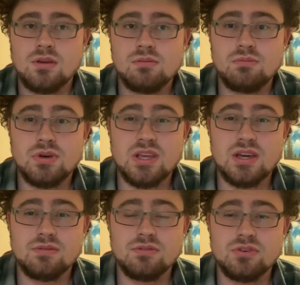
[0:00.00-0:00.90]
But yeah,
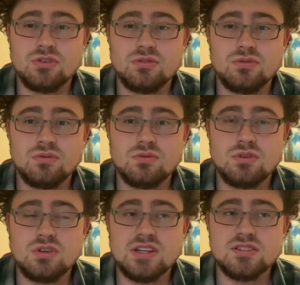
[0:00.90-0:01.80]
for you
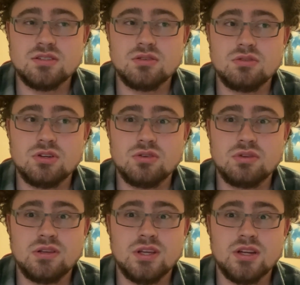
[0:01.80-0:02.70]
guys that don't know,
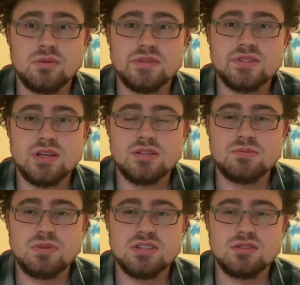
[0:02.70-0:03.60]
getting one side is
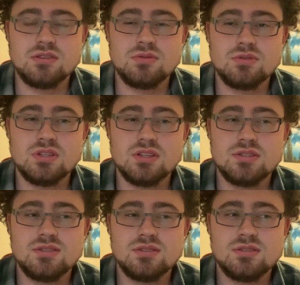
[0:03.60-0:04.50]
basically
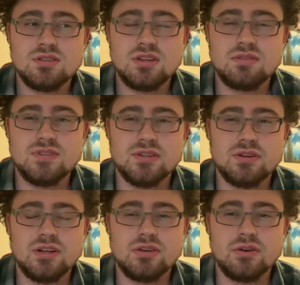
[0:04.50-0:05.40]
useless if done
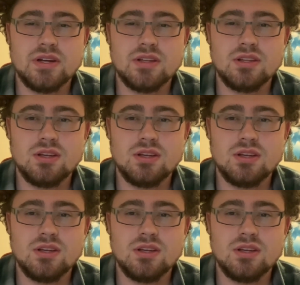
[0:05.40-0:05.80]
incorrectly.